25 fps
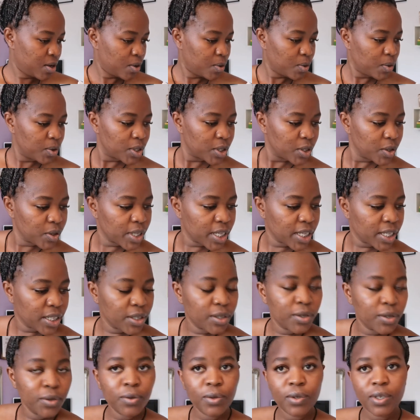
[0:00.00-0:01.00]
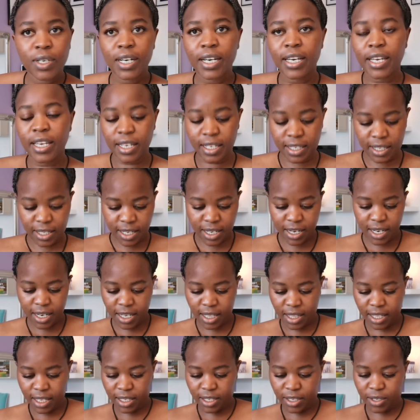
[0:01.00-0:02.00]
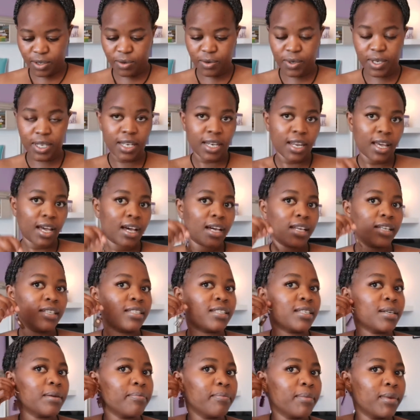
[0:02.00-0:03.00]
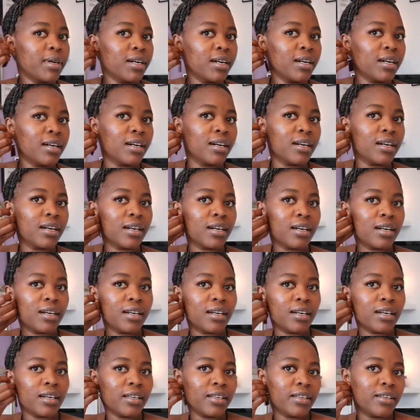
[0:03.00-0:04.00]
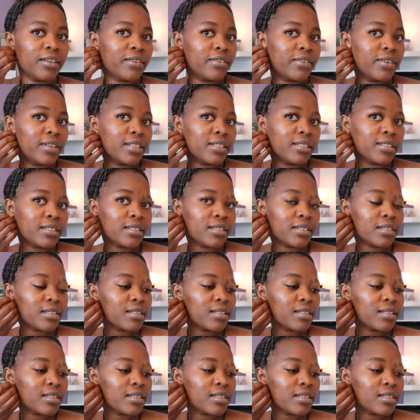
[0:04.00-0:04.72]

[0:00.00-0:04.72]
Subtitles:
What you can do, a hairstyle like this, you can add some earrings.